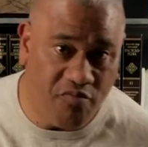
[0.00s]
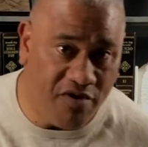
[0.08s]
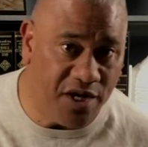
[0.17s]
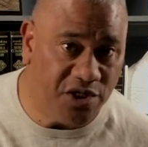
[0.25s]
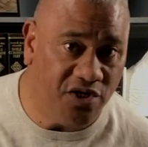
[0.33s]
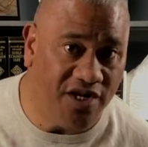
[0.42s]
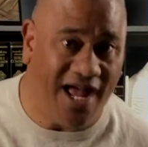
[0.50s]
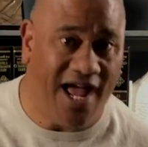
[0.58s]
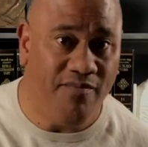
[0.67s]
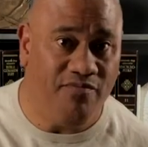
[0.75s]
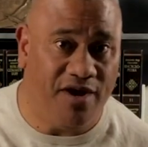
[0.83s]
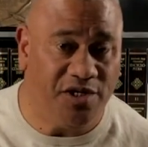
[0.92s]
pressure and
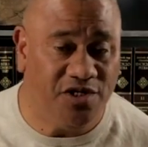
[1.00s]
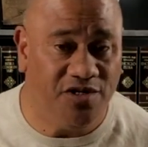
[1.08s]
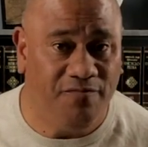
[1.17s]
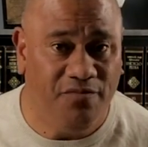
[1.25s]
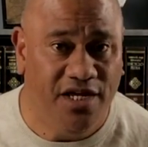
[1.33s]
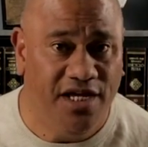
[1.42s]
high pressure,